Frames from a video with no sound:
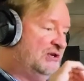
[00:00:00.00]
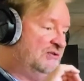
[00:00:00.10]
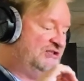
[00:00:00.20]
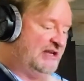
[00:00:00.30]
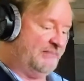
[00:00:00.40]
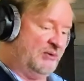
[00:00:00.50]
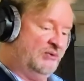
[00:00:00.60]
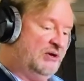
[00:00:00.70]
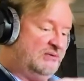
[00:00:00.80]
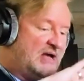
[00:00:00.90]
step on
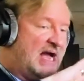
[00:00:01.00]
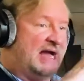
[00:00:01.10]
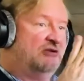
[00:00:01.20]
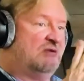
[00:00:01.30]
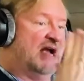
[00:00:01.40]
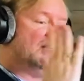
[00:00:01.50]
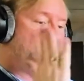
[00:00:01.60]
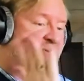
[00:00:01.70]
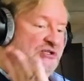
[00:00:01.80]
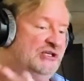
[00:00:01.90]
the high grass,
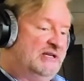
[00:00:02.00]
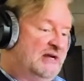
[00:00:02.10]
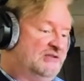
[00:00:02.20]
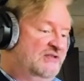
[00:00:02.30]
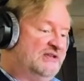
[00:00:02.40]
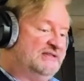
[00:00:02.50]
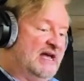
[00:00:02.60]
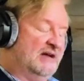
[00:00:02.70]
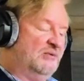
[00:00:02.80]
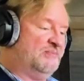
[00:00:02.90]
push it down to the
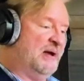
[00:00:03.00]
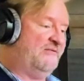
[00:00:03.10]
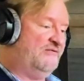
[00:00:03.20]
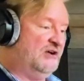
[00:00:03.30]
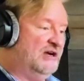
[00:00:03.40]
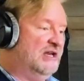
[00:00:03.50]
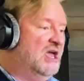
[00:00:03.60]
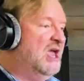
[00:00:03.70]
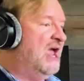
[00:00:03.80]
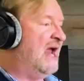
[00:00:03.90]
side with my foot.
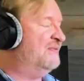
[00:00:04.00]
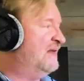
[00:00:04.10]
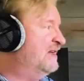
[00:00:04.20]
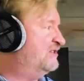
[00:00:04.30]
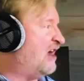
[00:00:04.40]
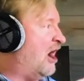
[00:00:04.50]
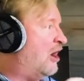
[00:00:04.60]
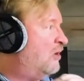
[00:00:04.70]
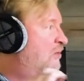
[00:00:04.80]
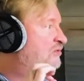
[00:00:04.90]
And then it's
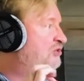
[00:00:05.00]
all